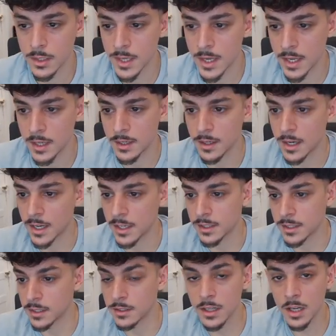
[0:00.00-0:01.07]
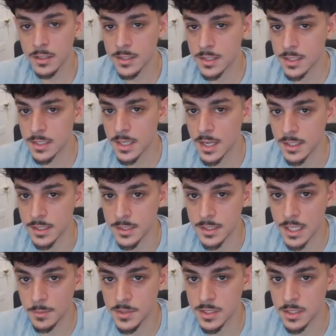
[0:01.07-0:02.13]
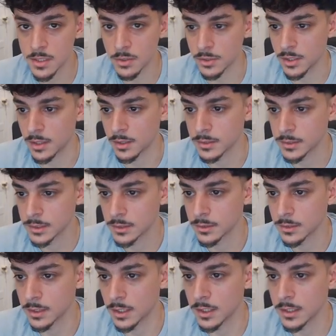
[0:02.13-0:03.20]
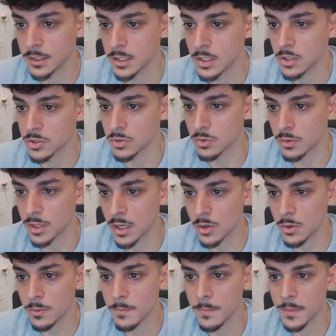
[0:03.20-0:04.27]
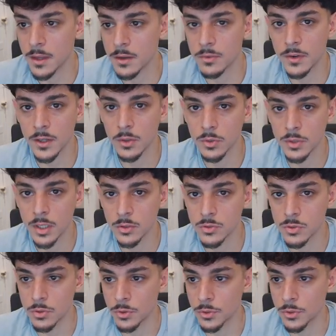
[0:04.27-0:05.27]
and I cannot see any gaps here yet. Okay, so now if I go down to the